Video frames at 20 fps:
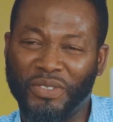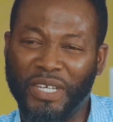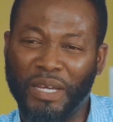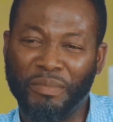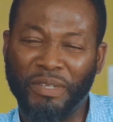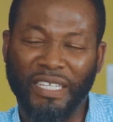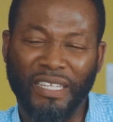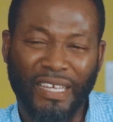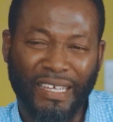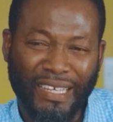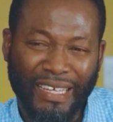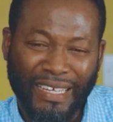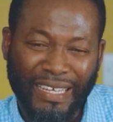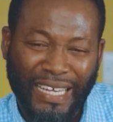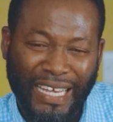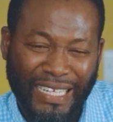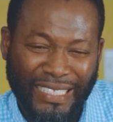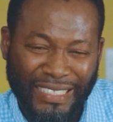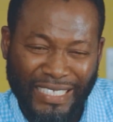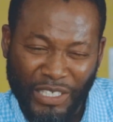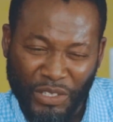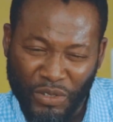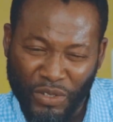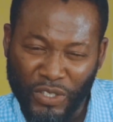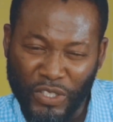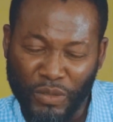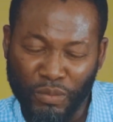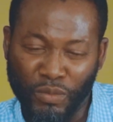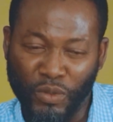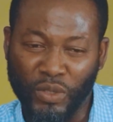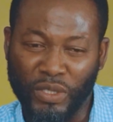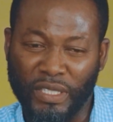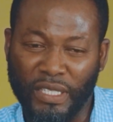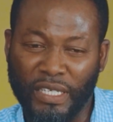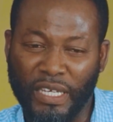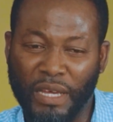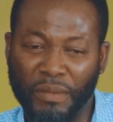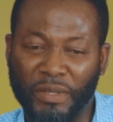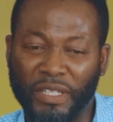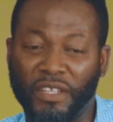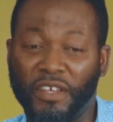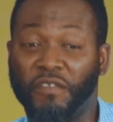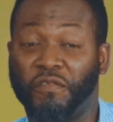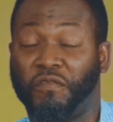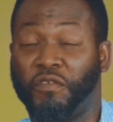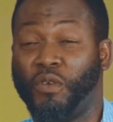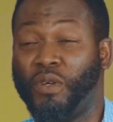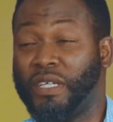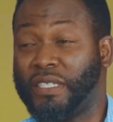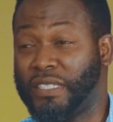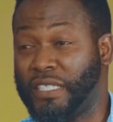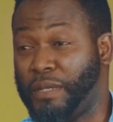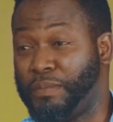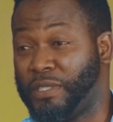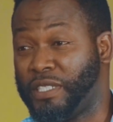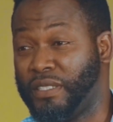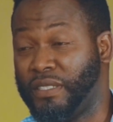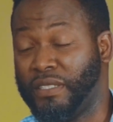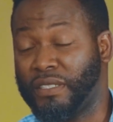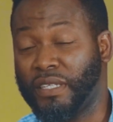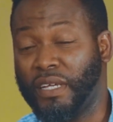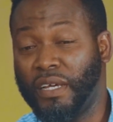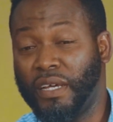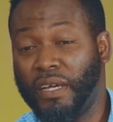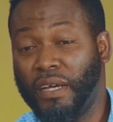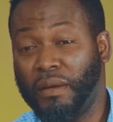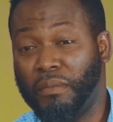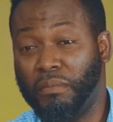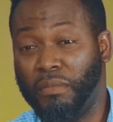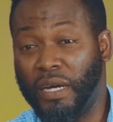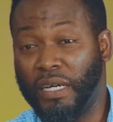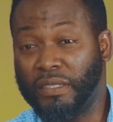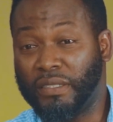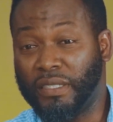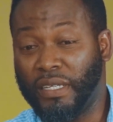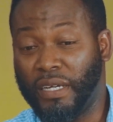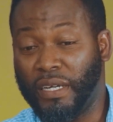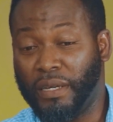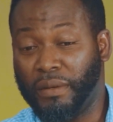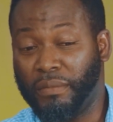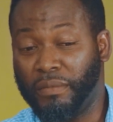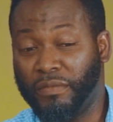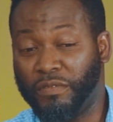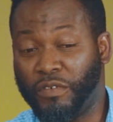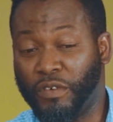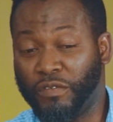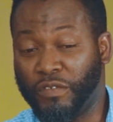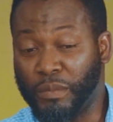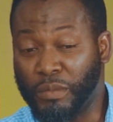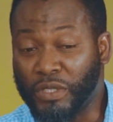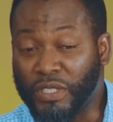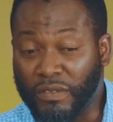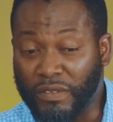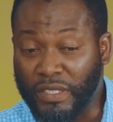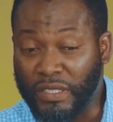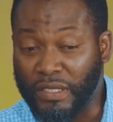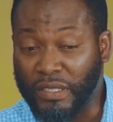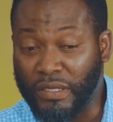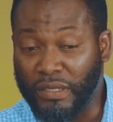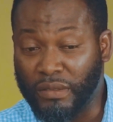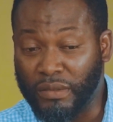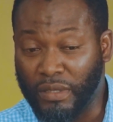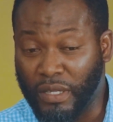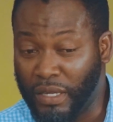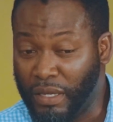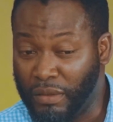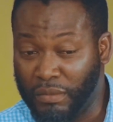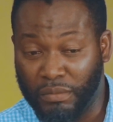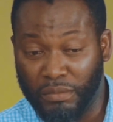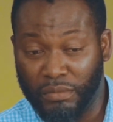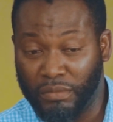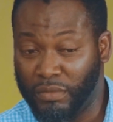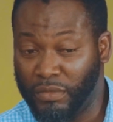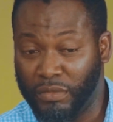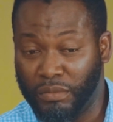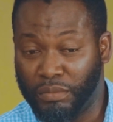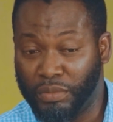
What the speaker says: I mean, it cuts across mostly. I mean, there are a few exceptions, but for most of the